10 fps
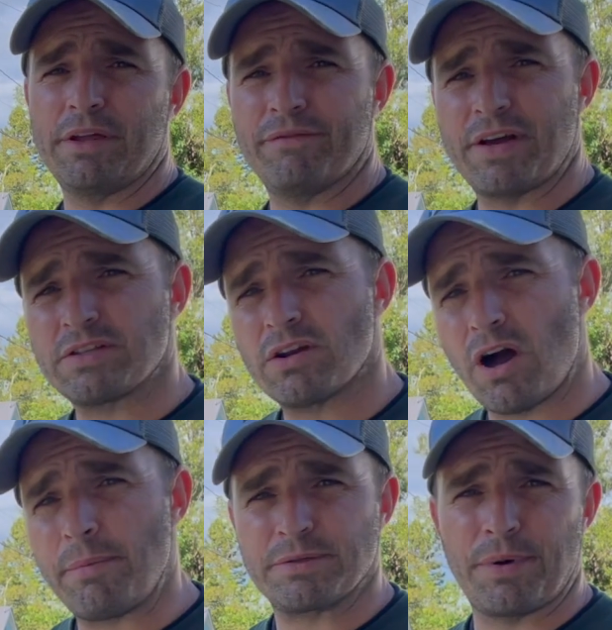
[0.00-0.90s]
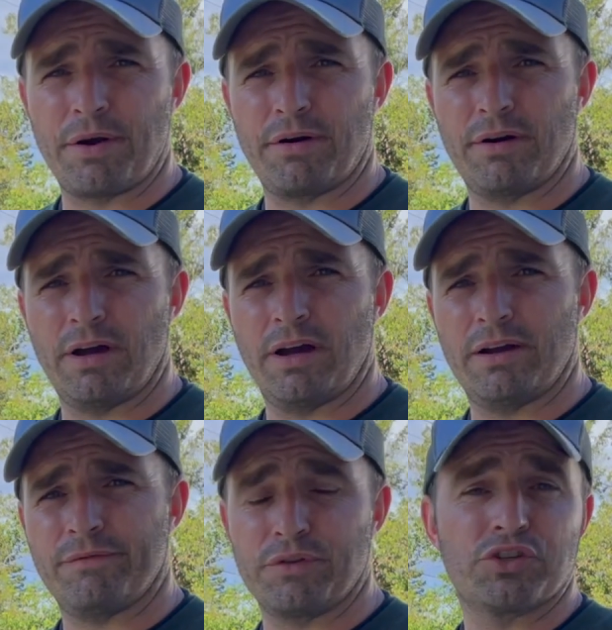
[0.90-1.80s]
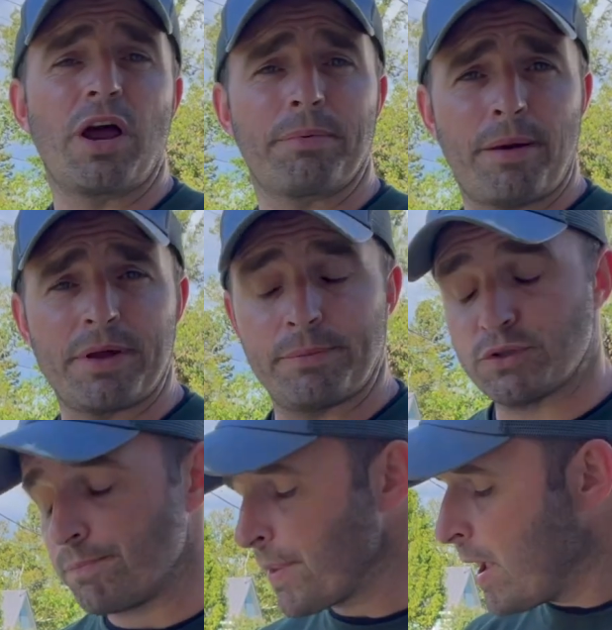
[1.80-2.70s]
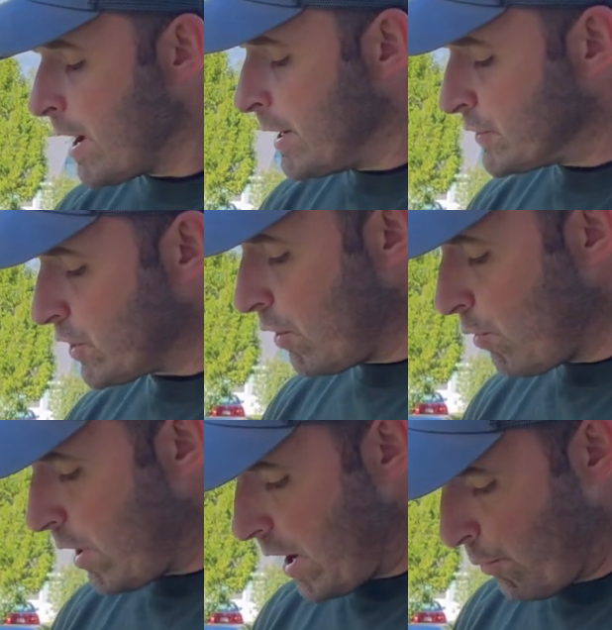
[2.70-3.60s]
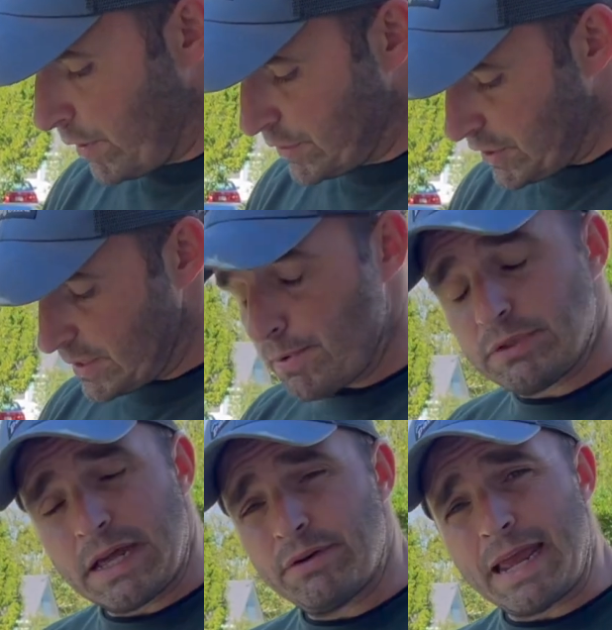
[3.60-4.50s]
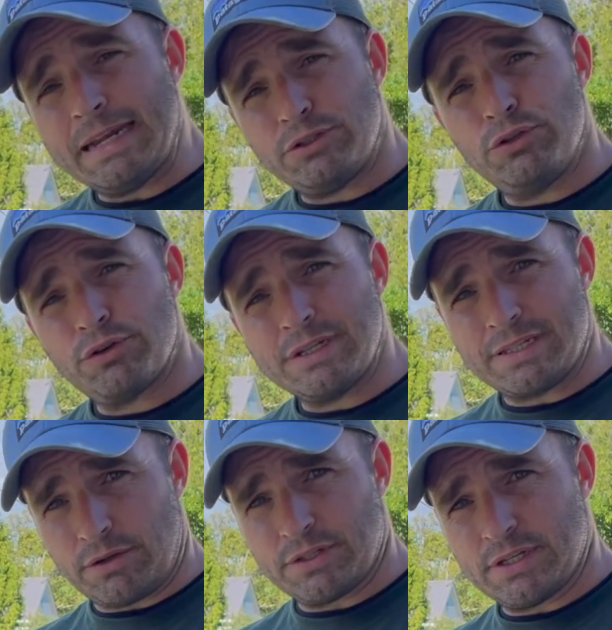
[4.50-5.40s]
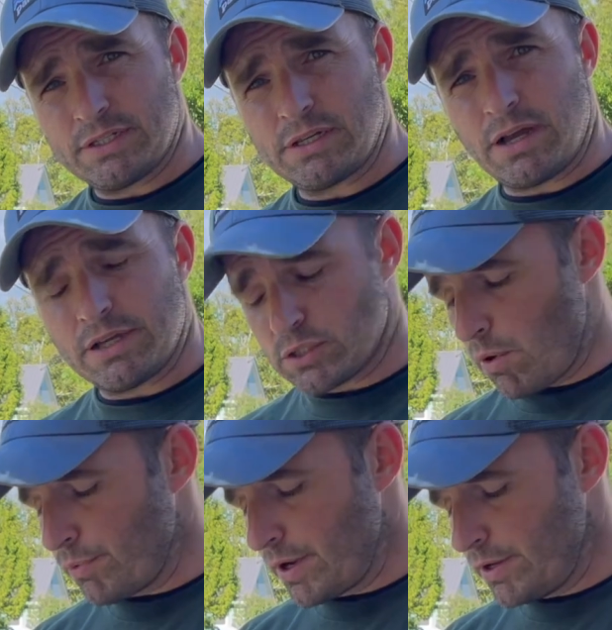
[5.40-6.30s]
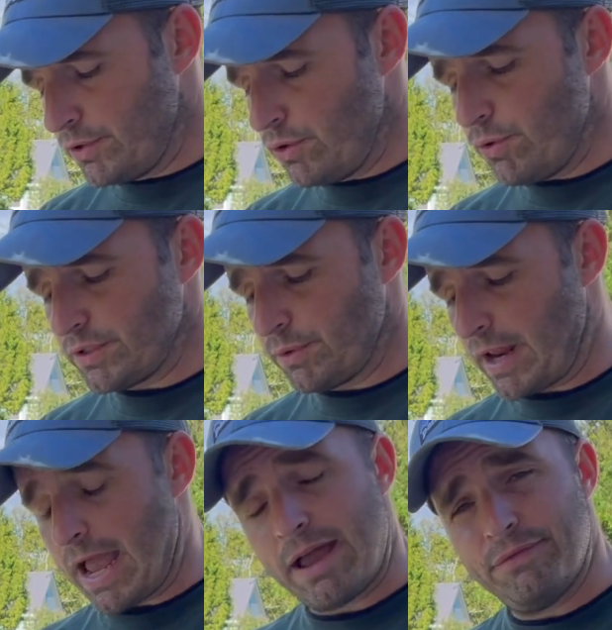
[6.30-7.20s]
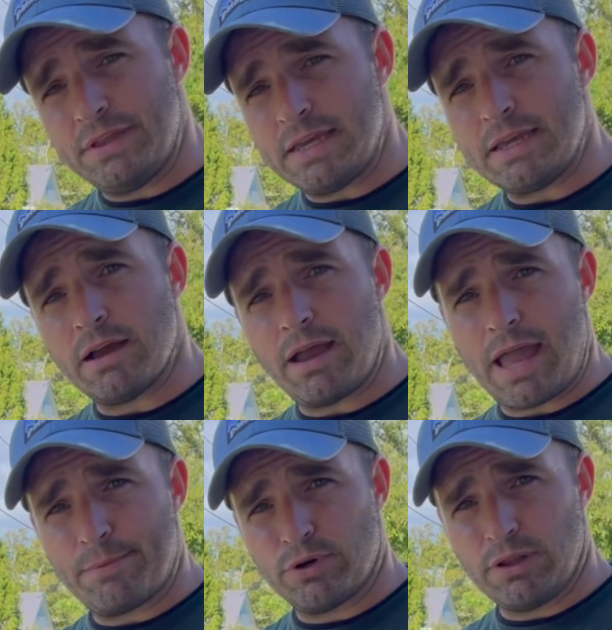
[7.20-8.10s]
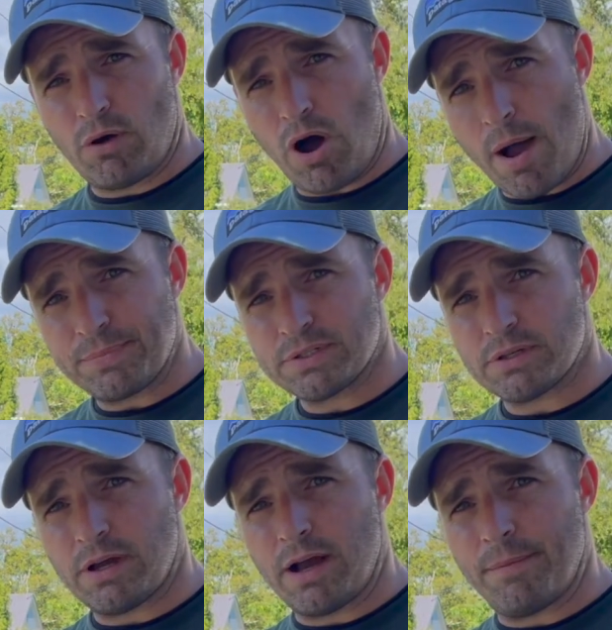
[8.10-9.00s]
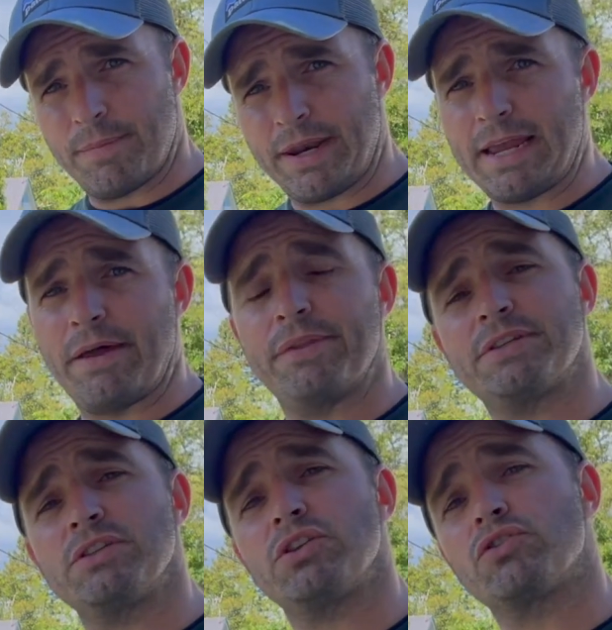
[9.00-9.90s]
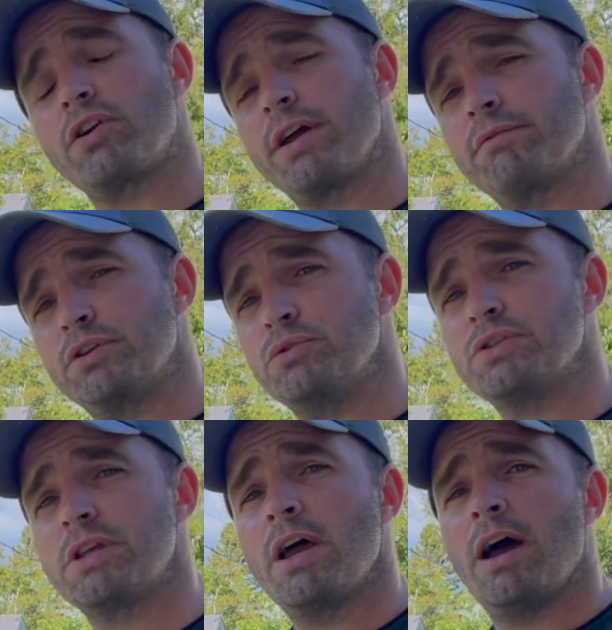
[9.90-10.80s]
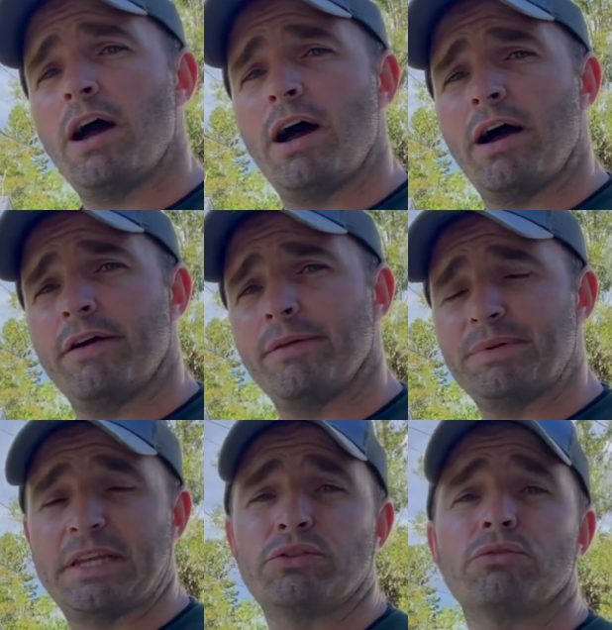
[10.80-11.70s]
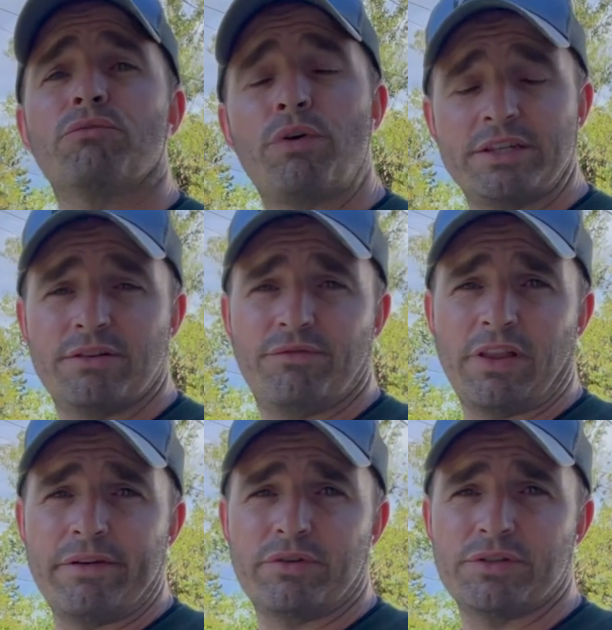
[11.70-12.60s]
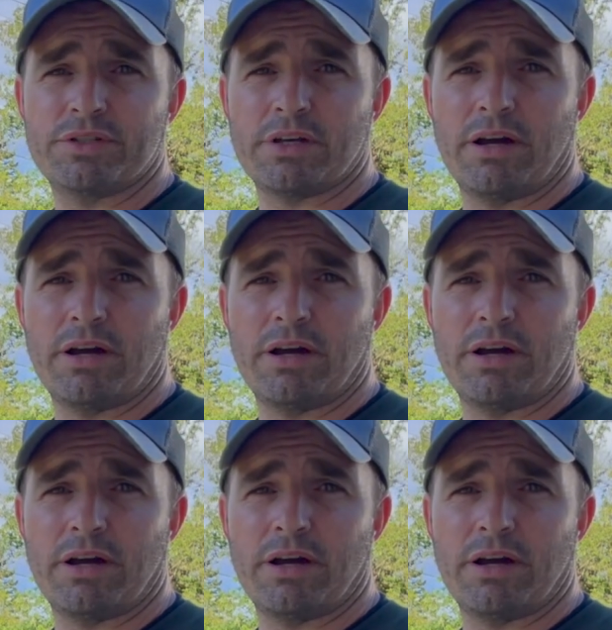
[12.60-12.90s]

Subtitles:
invest in a hop spider for the shop coming up soon. So we're just about down to 82 degrees Celsius. So what we're going to do is we're going to add the Amarillo hops. And again, this is to try and reduce the potential resin flavors